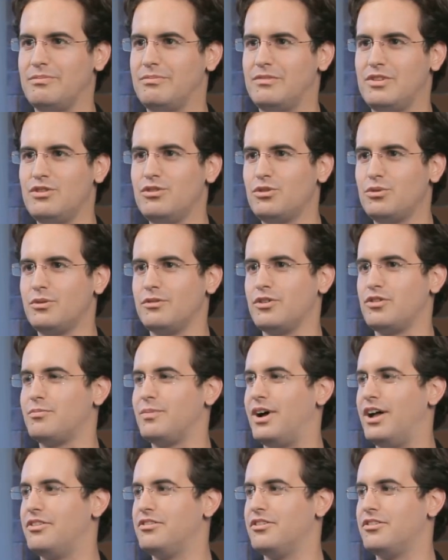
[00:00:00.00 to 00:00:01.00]
the usual
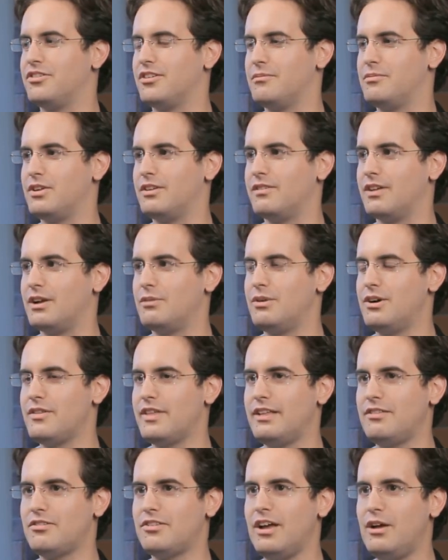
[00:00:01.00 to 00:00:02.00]
response is something like, well,
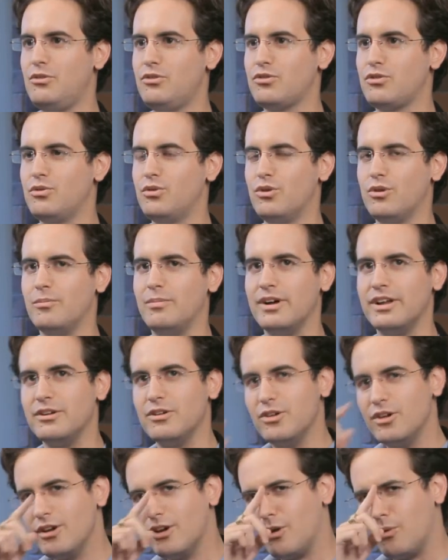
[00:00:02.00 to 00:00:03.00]
that sounds cool,
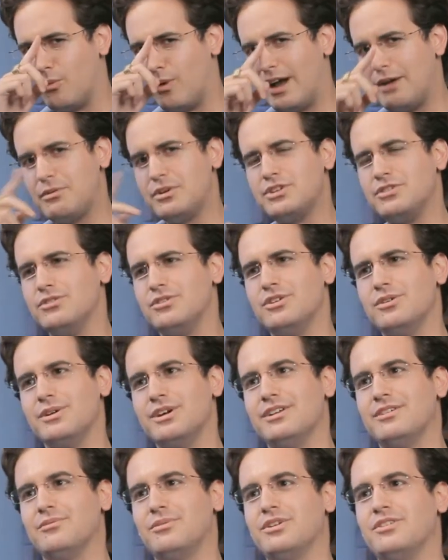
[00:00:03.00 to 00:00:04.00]
but why would you do
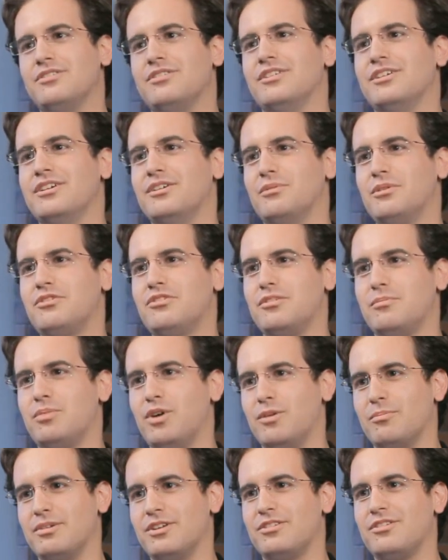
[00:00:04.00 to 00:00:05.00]
it? What's the
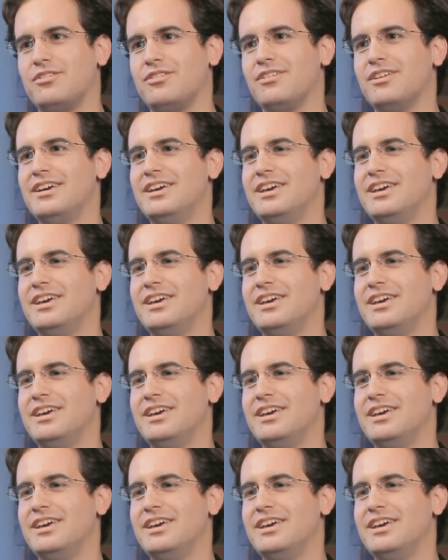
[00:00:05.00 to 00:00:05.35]
purpose?